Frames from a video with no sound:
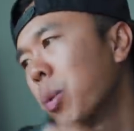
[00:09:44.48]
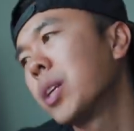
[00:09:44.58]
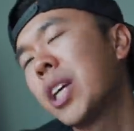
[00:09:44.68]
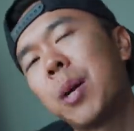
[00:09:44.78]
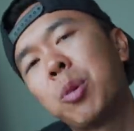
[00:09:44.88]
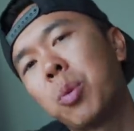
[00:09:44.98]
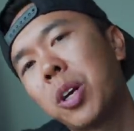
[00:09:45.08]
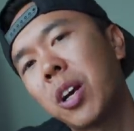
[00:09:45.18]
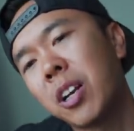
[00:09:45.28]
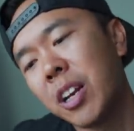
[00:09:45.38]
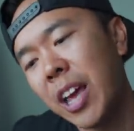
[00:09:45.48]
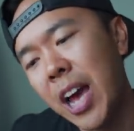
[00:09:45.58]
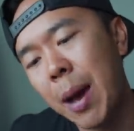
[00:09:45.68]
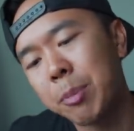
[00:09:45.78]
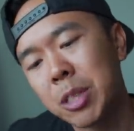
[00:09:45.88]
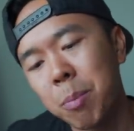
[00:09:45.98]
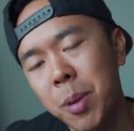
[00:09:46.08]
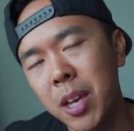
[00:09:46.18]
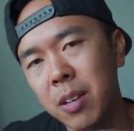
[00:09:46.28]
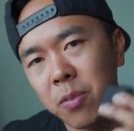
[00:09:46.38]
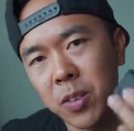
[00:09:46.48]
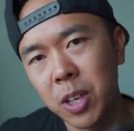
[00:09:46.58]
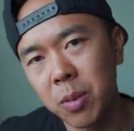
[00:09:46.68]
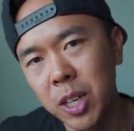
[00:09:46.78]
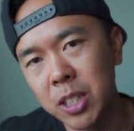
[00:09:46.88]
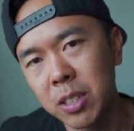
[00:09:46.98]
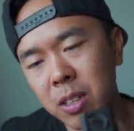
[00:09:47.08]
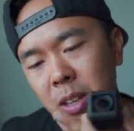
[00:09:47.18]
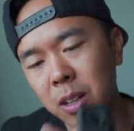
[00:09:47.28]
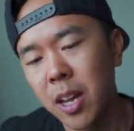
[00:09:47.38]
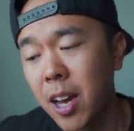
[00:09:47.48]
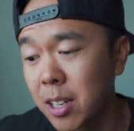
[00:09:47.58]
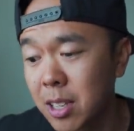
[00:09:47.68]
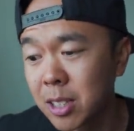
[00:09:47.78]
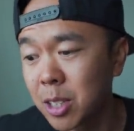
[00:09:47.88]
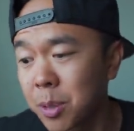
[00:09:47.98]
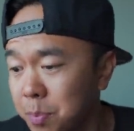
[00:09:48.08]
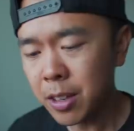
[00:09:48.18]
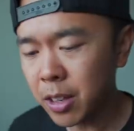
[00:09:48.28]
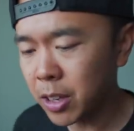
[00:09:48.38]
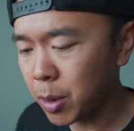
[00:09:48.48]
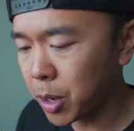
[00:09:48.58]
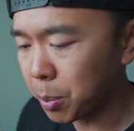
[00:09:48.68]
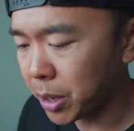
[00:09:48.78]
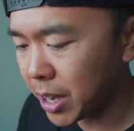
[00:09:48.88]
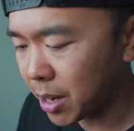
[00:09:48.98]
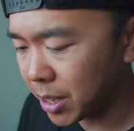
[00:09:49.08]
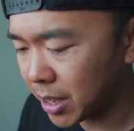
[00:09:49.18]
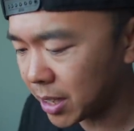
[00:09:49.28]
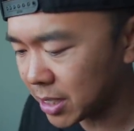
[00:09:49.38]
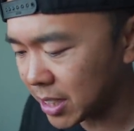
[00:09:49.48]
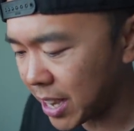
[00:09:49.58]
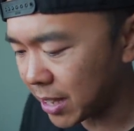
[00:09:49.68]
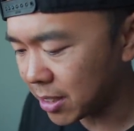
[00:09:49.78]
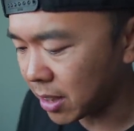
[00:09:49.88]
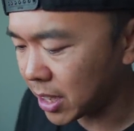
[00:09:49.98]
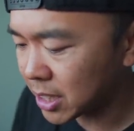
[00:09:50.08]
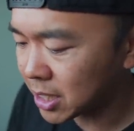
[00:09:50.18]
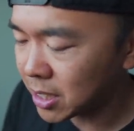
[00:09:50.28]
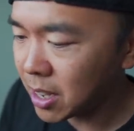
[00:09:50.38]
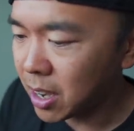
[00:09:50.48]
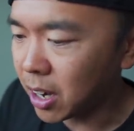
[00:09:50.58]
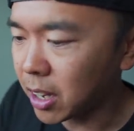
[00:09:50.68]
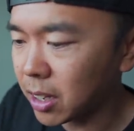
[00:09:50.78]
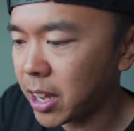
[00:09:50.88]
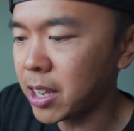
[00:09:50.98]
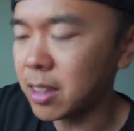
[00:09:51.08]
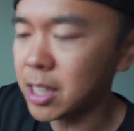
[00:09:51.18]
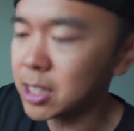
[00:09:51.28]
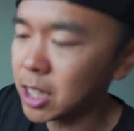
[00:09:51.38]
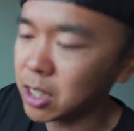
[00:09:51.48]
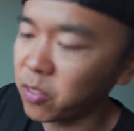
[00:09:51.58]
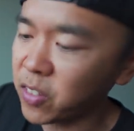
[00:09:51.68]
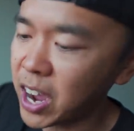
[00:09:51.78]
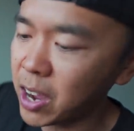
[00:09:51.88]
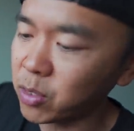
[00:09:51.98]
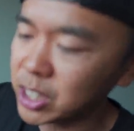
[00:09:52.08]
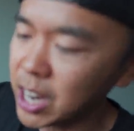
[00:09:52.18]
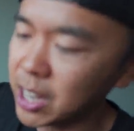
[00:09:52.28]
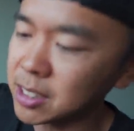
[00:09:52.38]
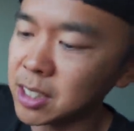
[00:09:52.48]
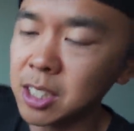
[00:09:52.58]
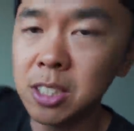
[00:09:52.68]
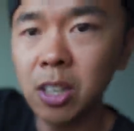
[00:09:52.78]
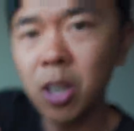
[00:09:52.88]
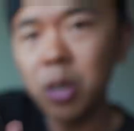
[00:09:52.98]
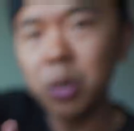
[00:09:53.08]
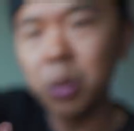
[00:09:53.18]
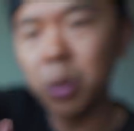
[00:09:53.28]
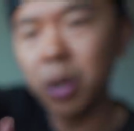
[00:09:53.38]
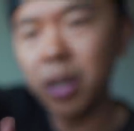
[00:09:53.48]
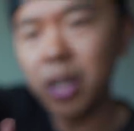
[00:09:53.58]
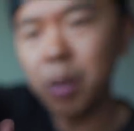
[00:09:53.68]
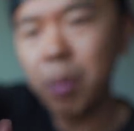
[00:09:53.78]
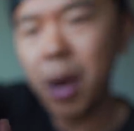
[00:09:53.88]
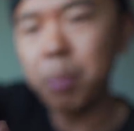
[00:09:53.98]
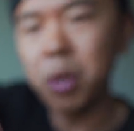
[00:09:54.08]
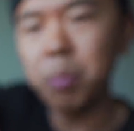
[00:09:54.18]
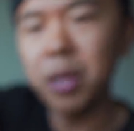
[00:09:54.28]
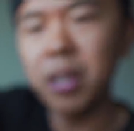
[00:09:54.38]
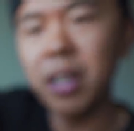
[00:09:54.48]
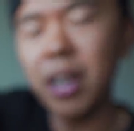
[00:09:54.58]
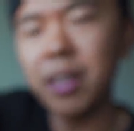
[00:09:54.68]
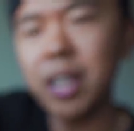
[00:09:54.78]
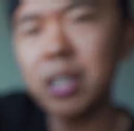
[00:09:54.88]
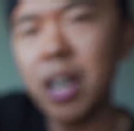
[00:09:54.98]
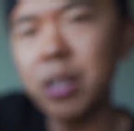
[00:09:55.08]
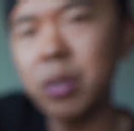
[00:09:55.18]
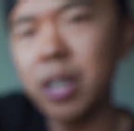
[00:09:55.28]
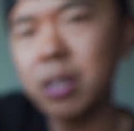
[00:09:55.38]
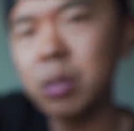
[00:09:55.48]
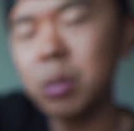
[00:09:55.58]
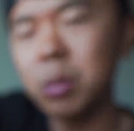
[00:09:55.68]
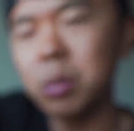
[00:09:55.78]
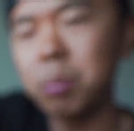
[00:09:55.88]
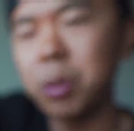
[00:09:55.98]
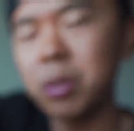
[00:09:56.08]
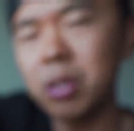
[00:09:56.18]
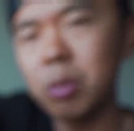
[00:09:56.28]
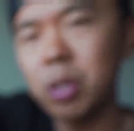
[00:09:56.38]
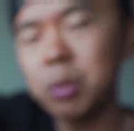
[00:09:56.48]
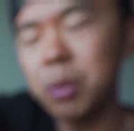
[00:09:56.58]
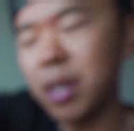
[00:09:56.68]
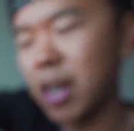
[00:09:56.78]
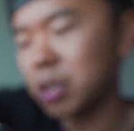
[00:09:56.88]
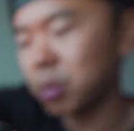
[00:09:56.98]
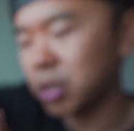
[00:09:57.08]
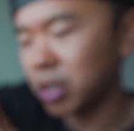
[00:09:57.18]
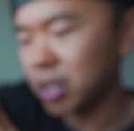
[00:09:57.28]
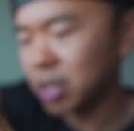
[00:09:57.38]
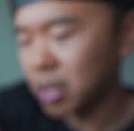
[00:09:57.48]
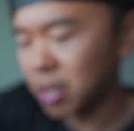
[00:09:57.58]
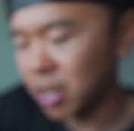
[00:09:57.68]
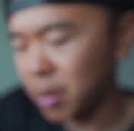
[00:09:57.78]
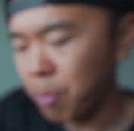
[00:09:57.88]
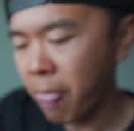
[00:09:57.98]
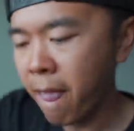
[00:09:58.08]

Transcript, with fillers: Runcam will work on an app to make configuration a lot easier. The other thing I want to point out is that this, unlike the Session 5, which has this door that you pop open, and that's how you get to both the USB as well as your SD card,